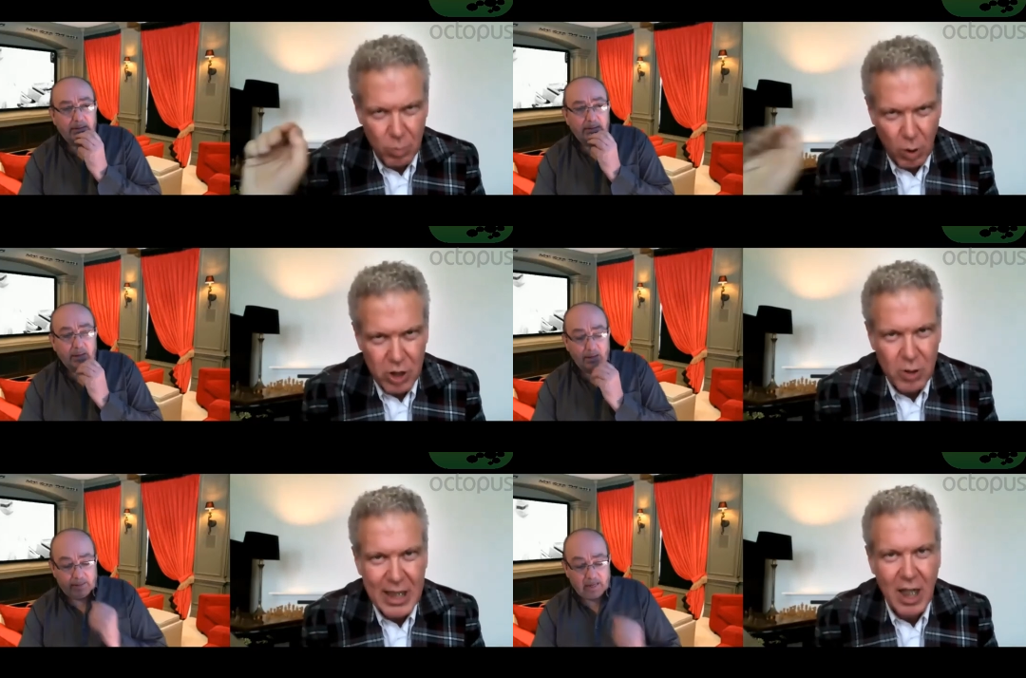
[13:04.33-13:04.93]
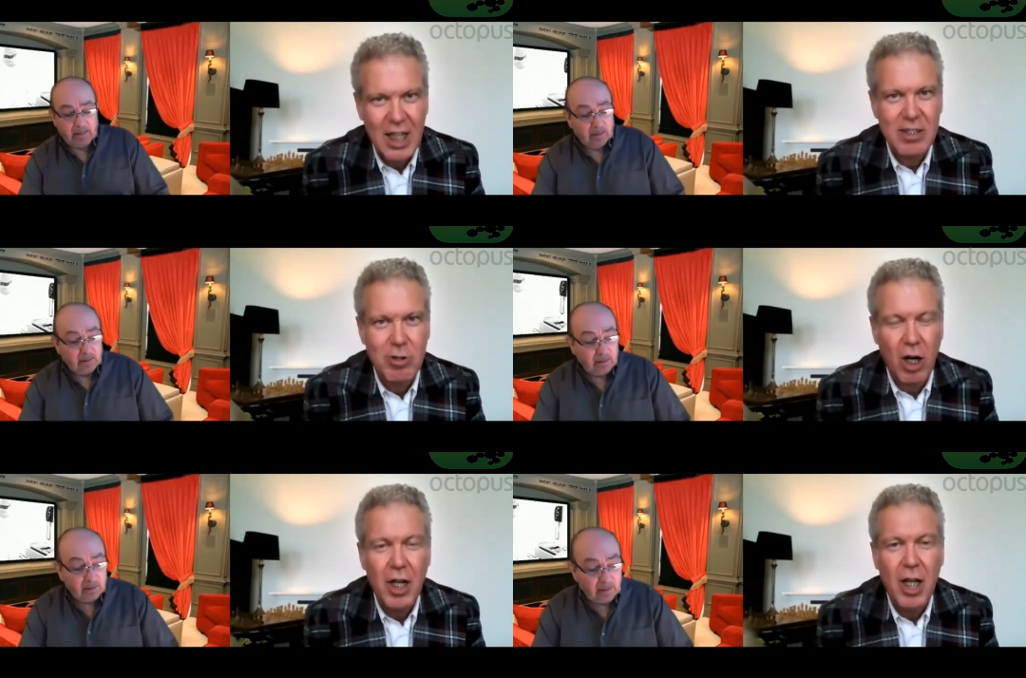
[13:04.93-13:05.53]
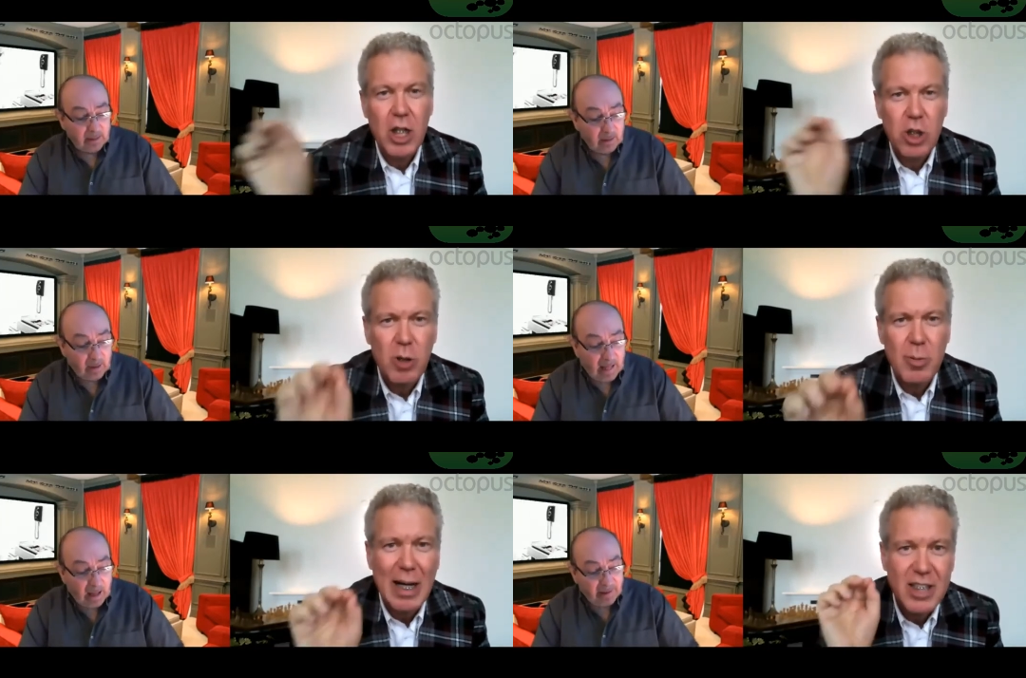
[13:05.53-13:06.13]
Speaker 1: what you did okay. later on.
Speaker 2: Talk to
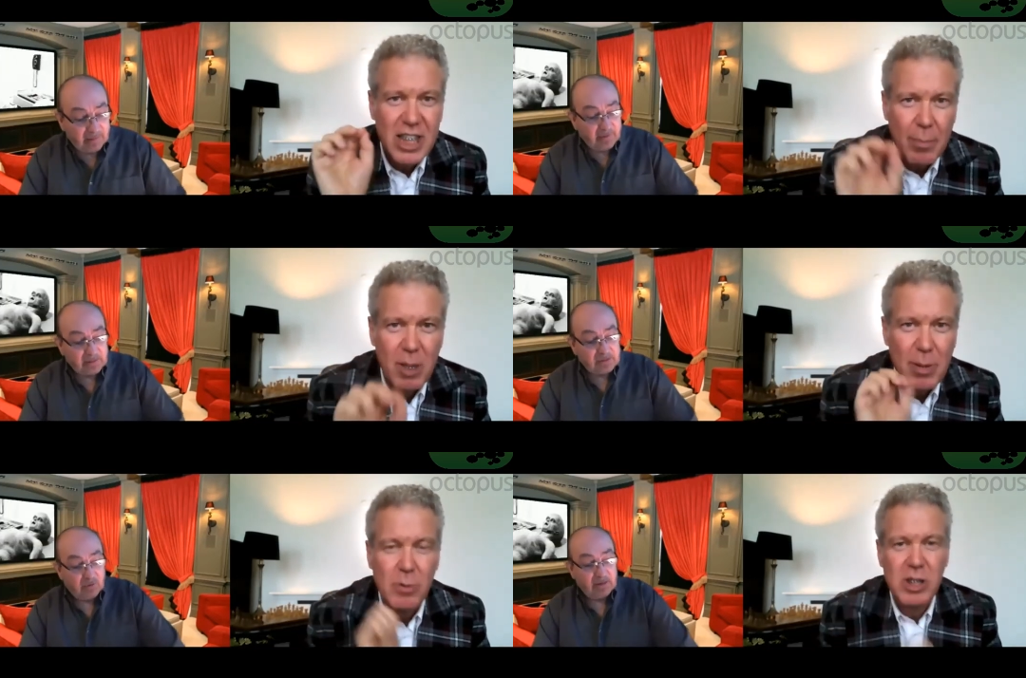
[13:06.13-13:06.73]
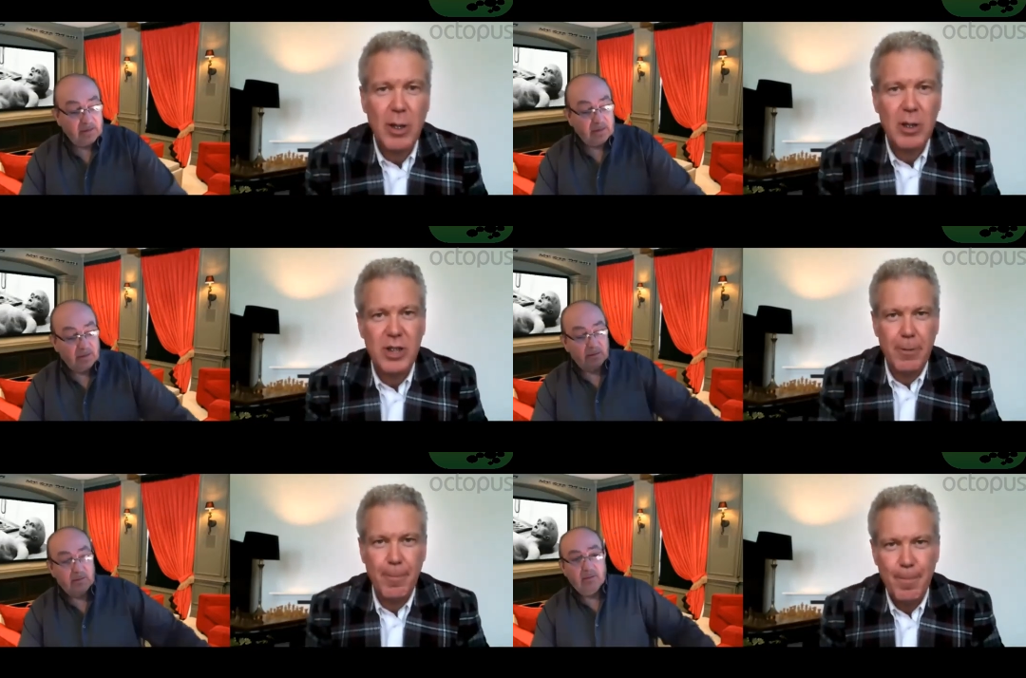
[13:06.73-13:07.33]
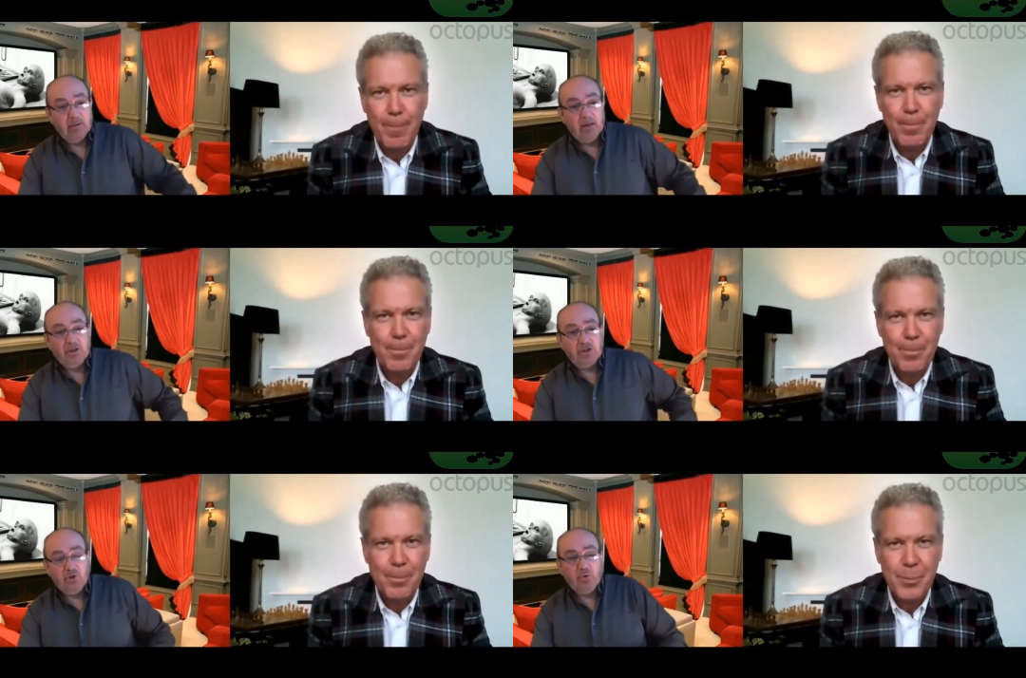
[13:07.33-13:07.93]
How me about, about this, some people you spoke to a
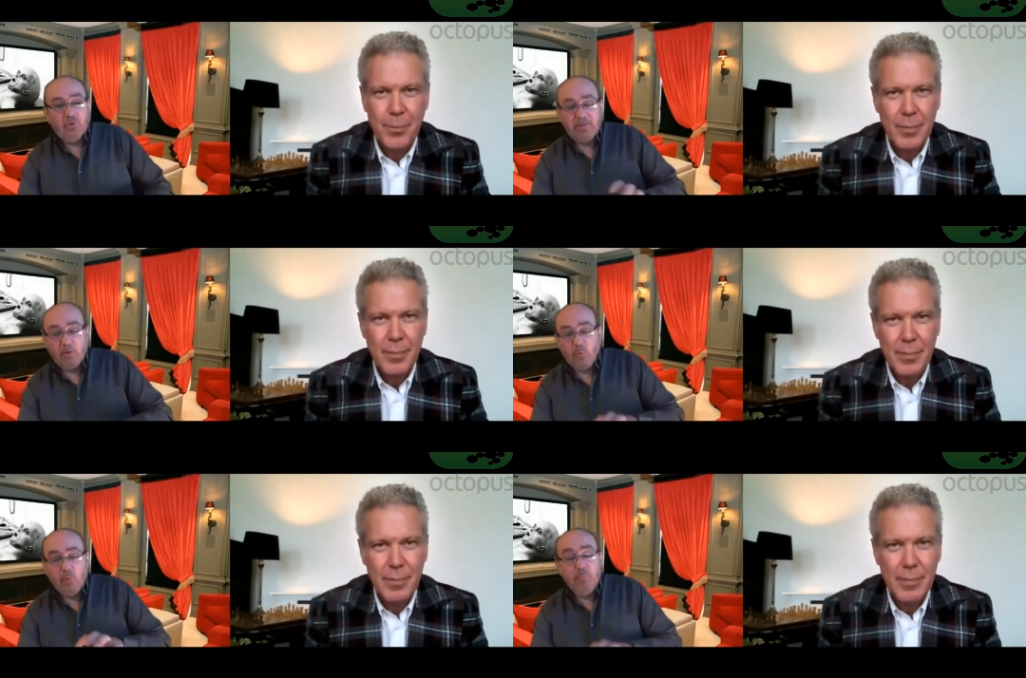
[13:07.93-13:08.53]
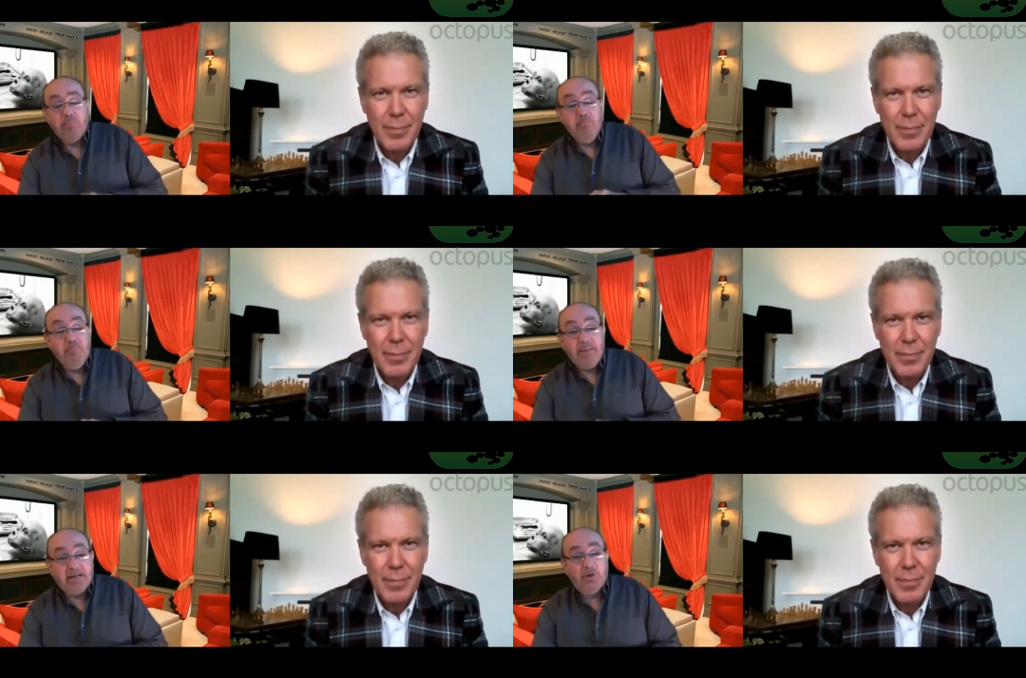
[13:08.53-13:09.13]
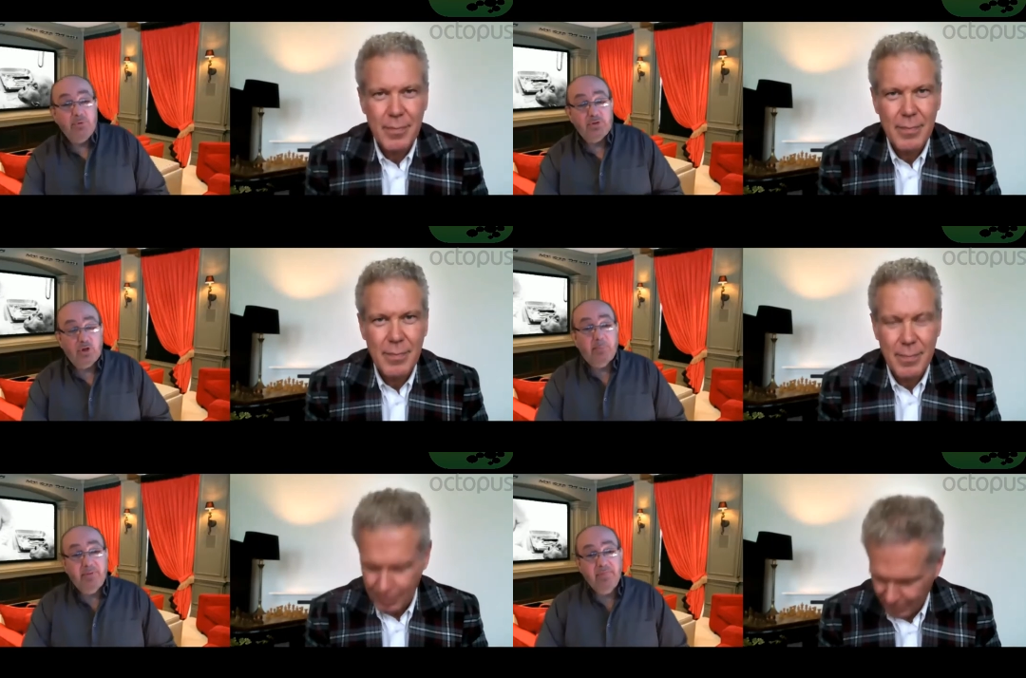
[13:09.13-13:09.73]
story that will make you
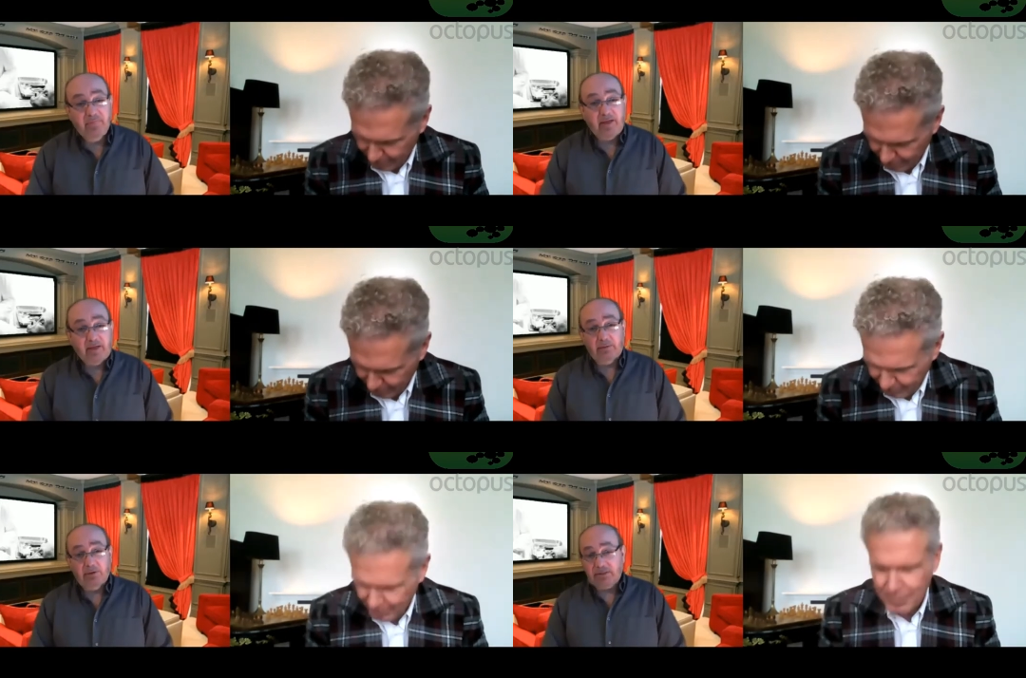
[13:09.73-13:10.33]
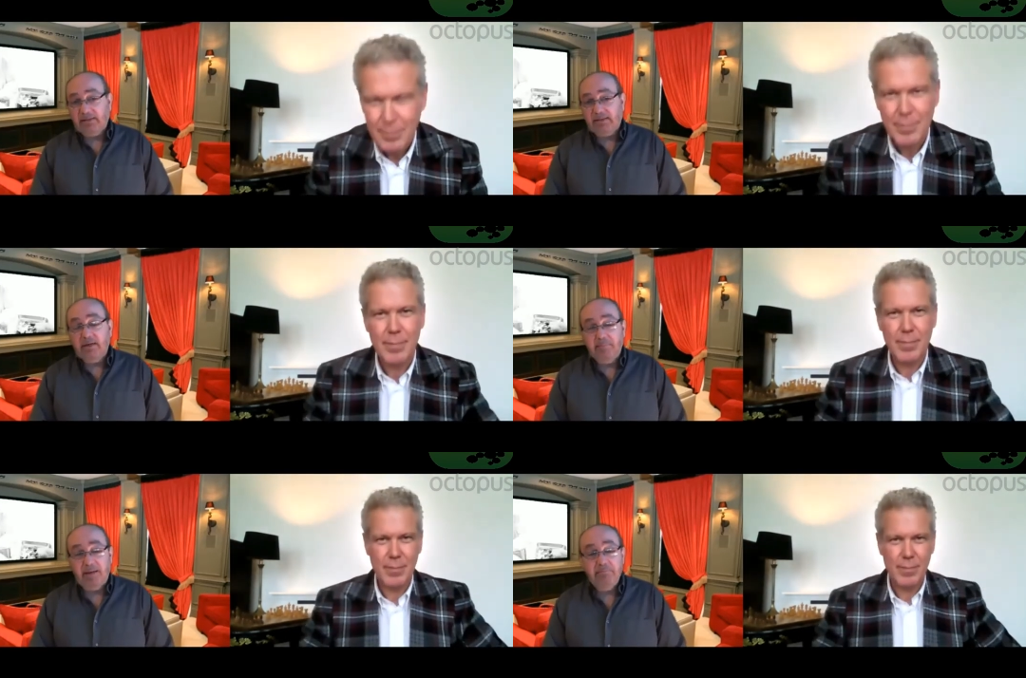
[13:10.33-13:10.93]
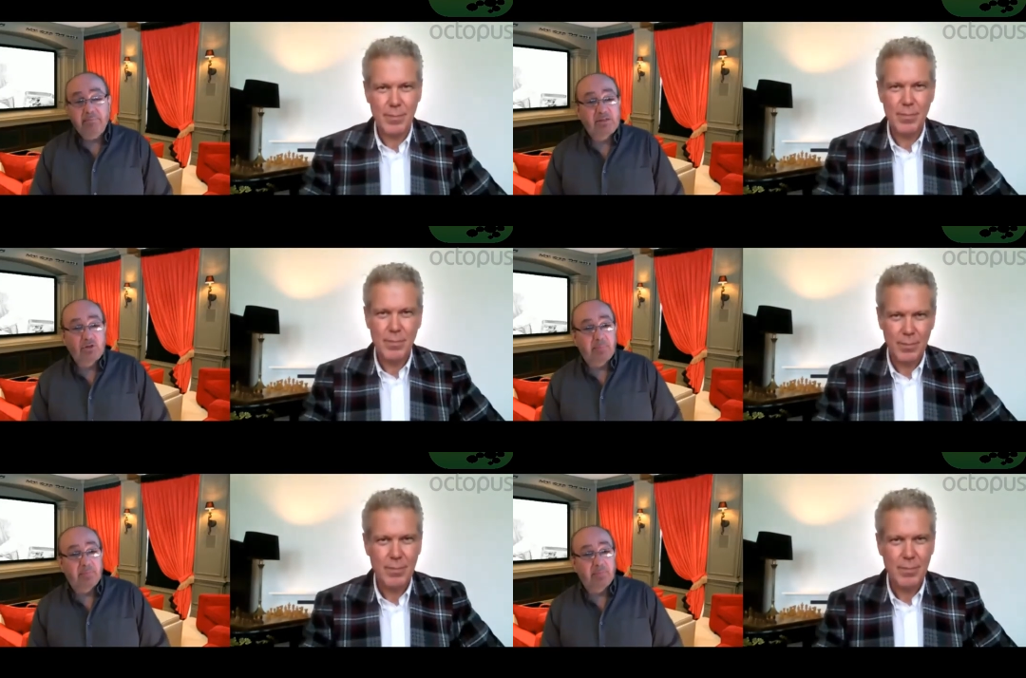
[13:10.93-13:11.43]
stop and think because it did. It made me stop and